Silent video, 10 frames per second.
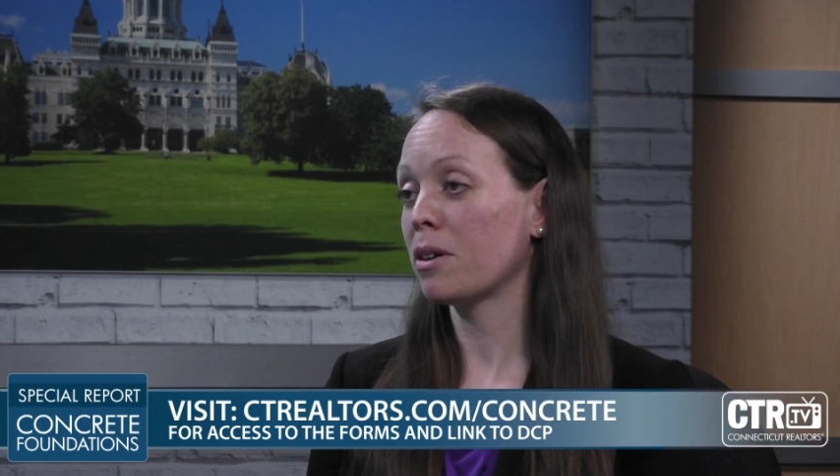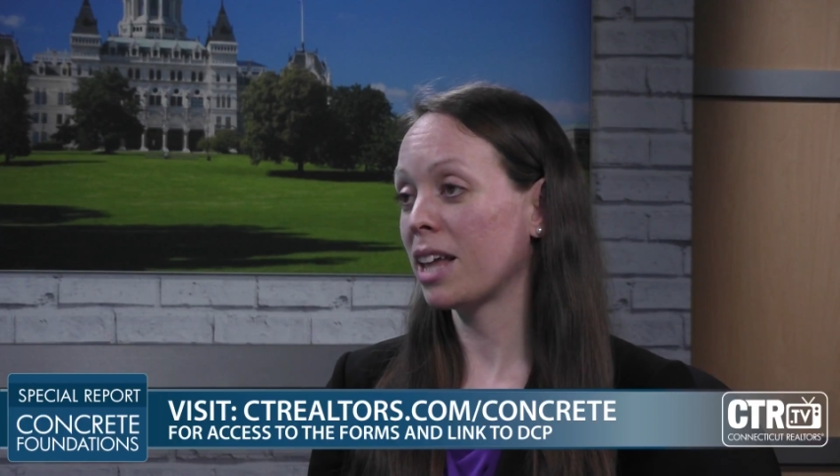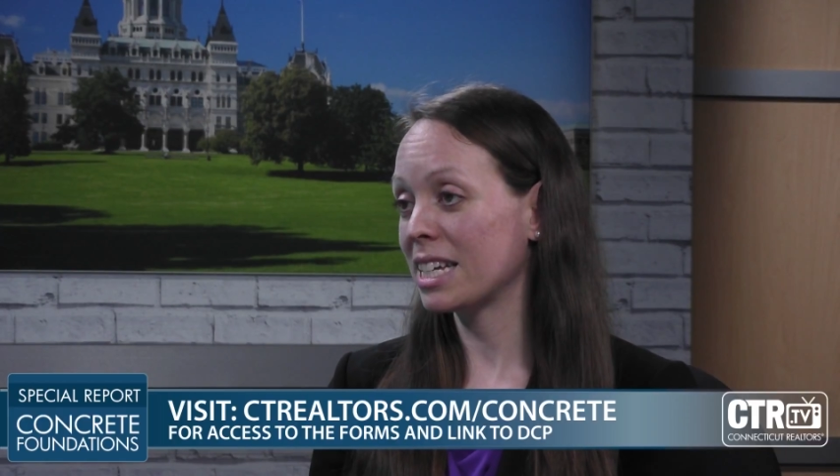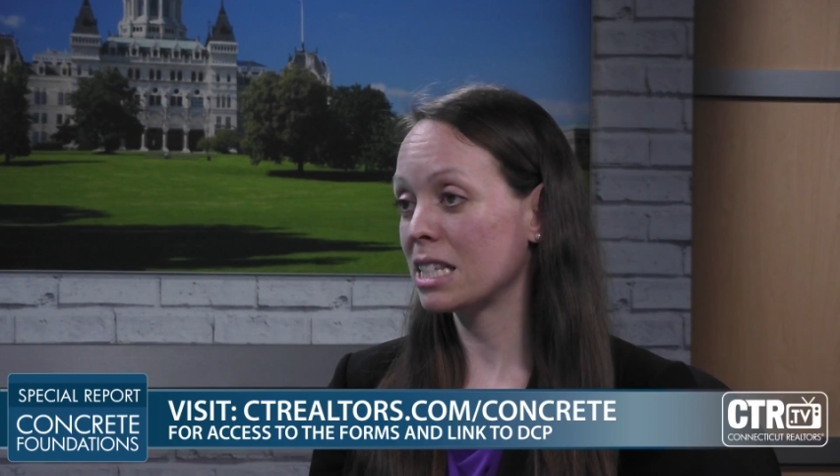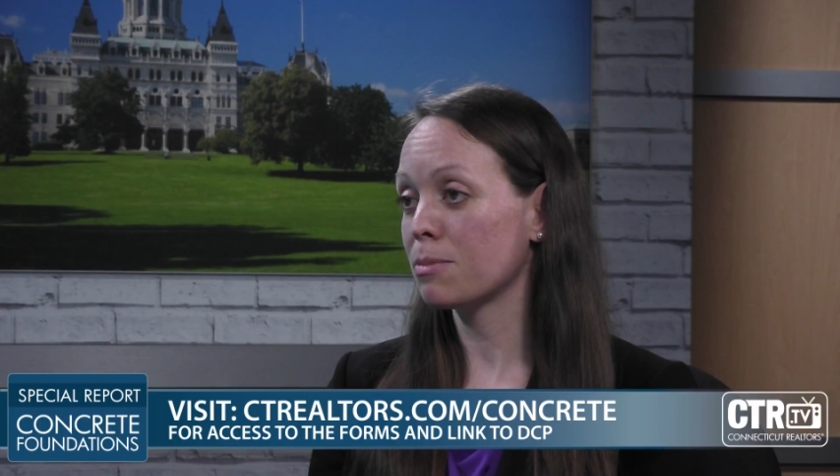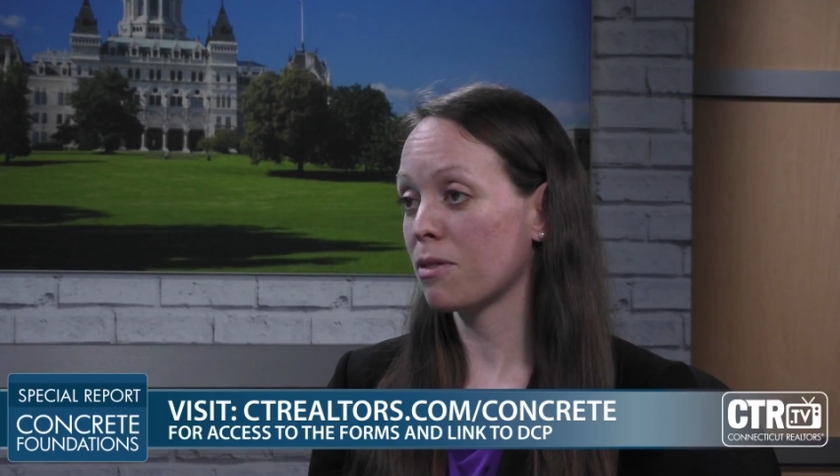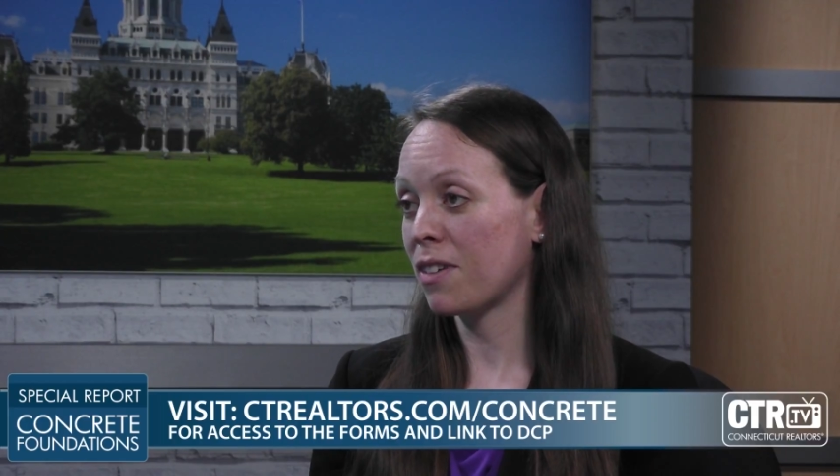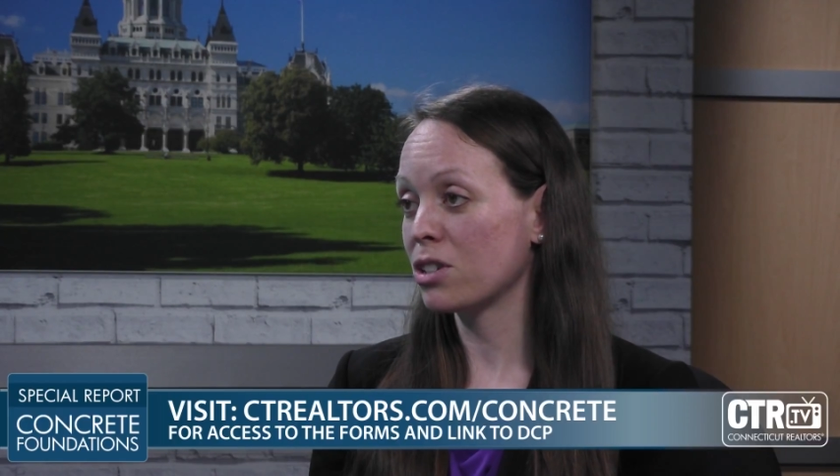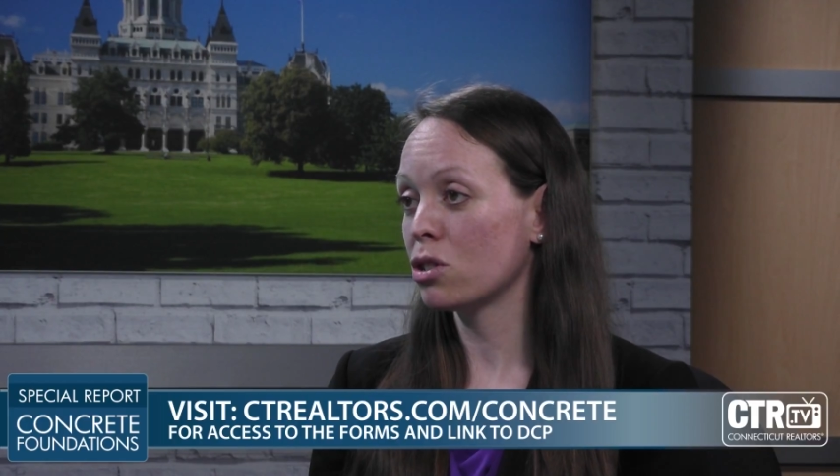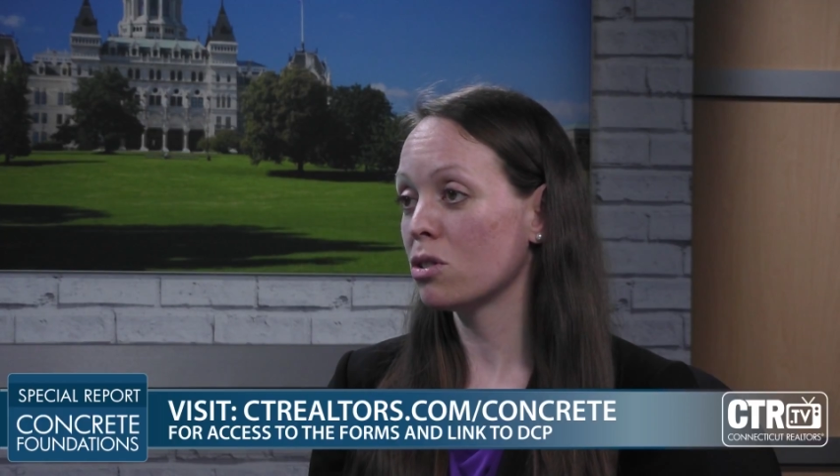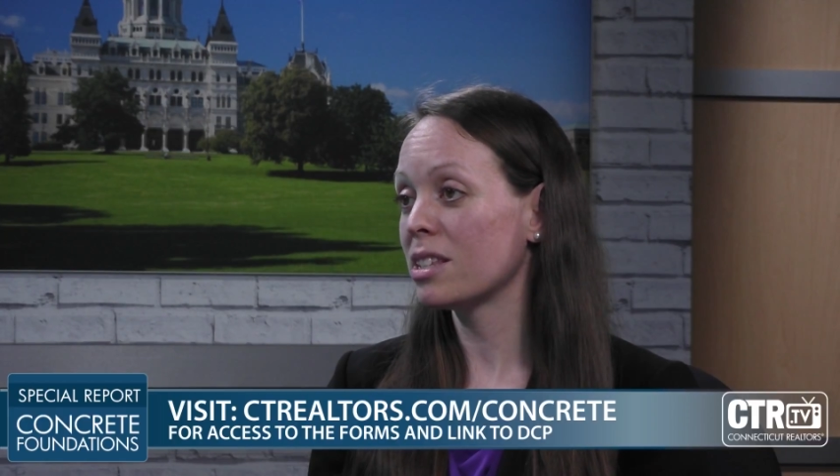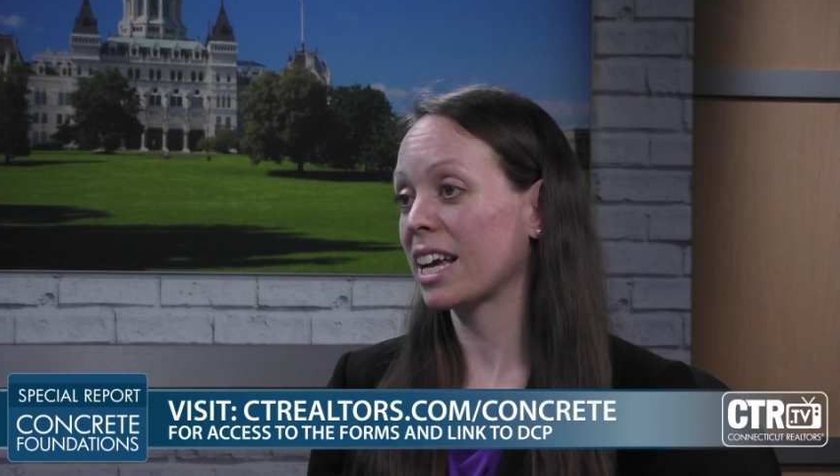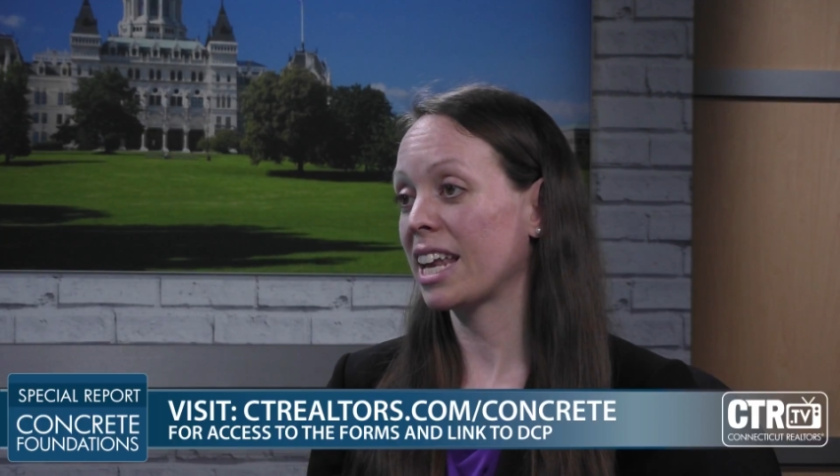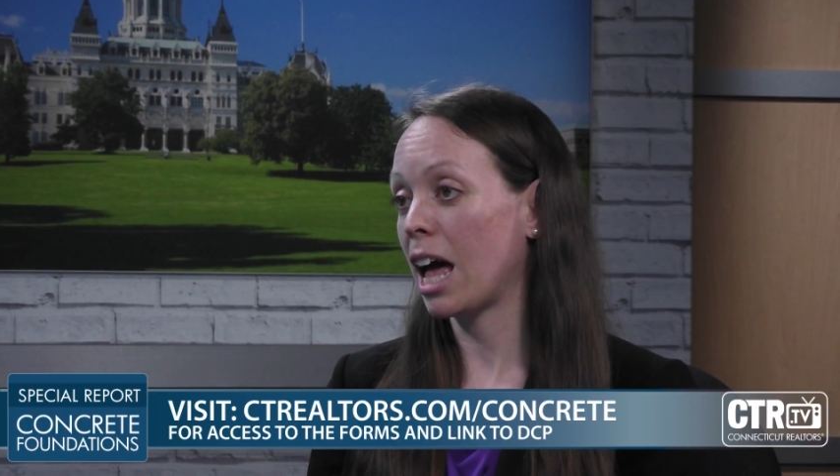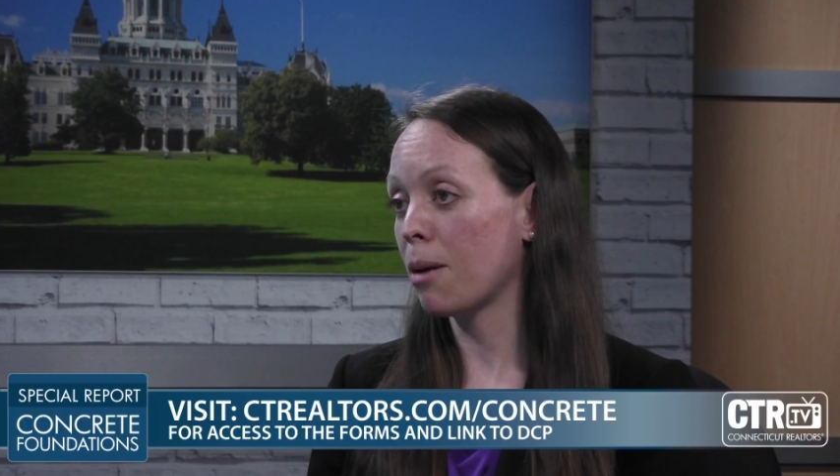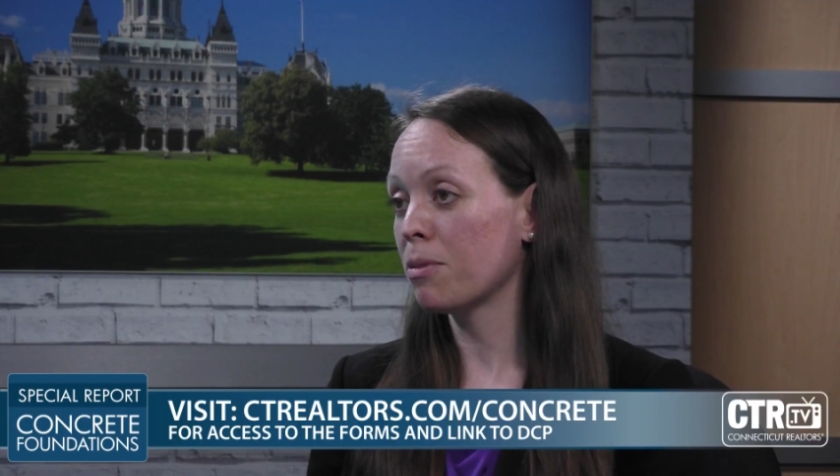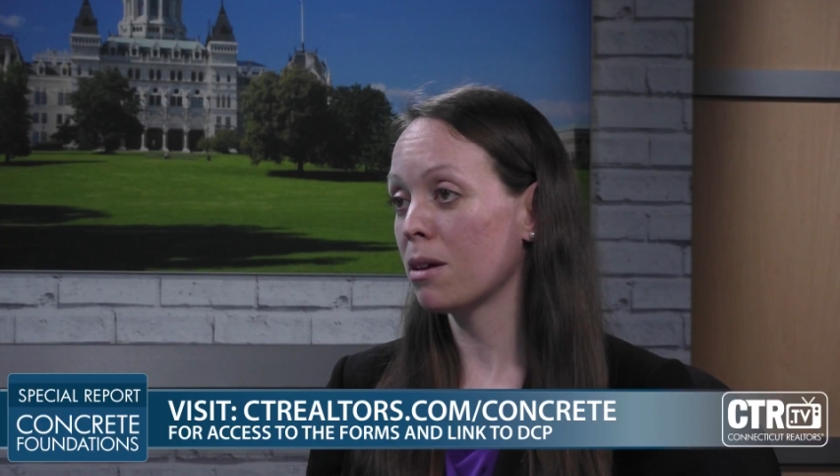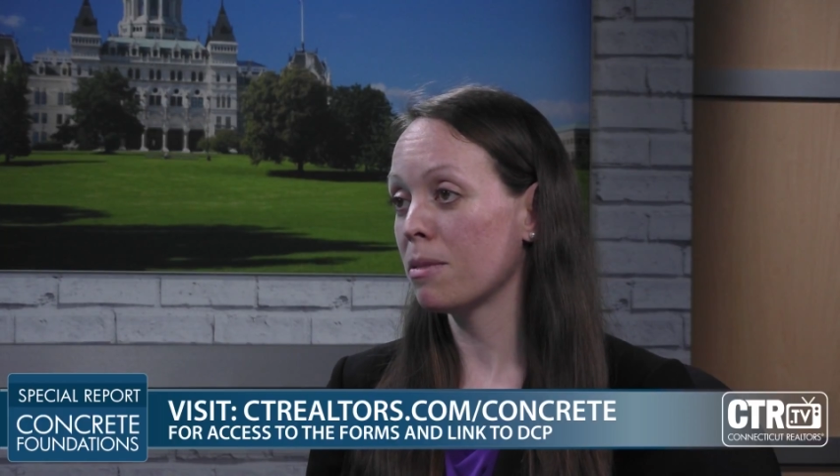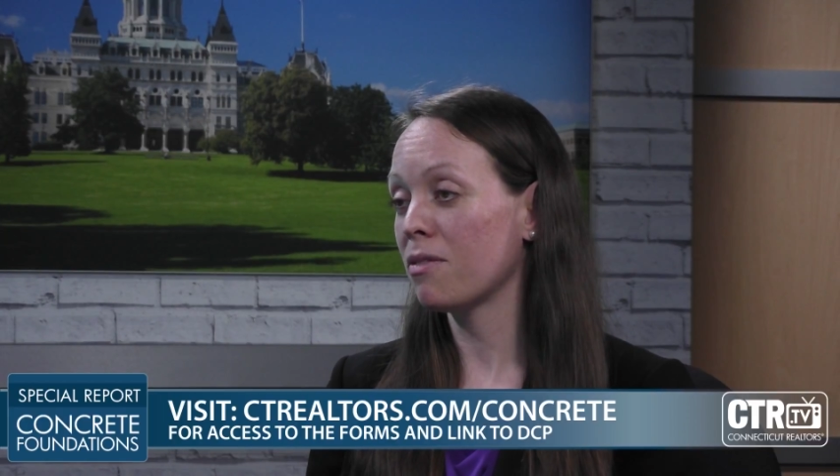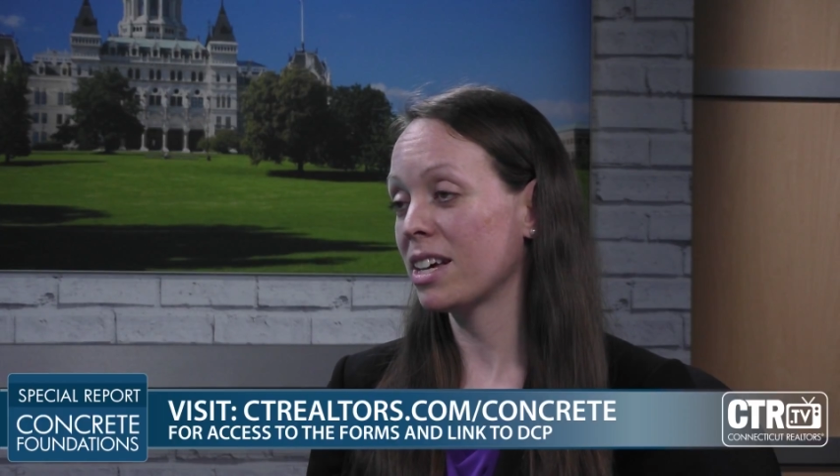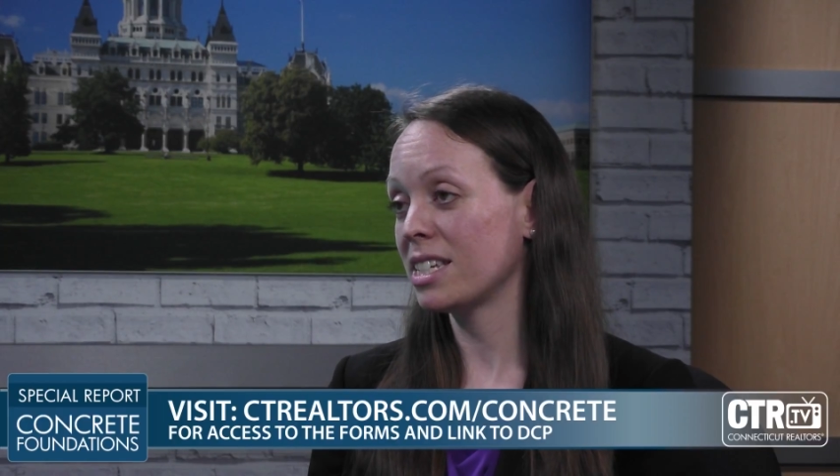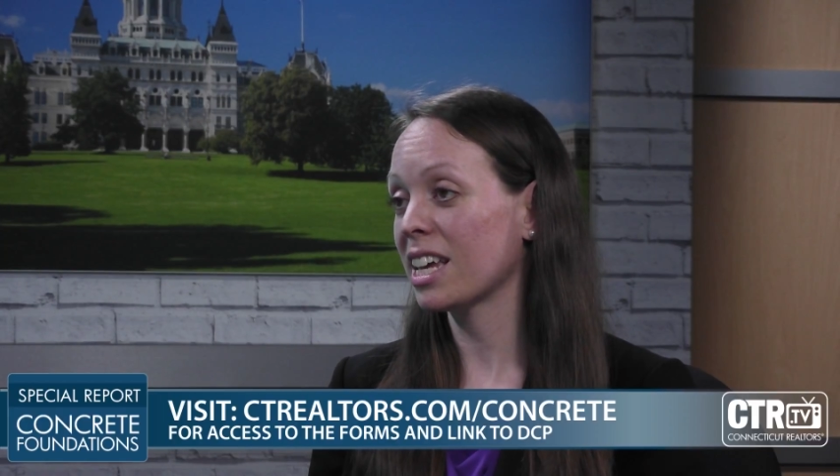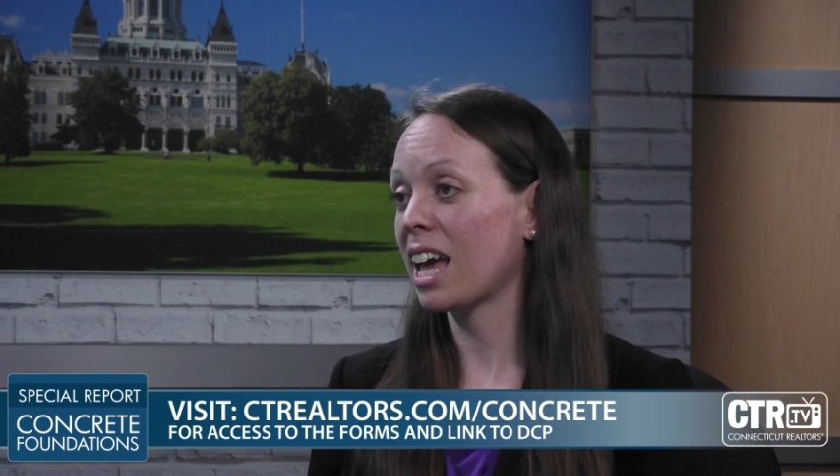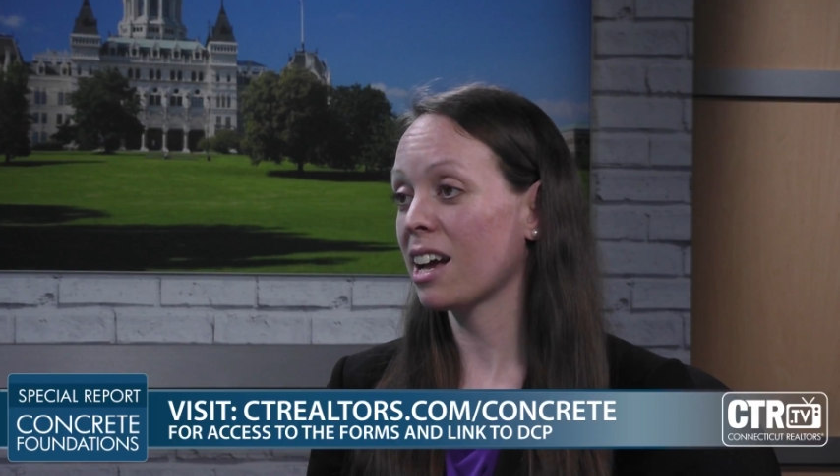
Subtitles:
licensed professionals that can help them investigate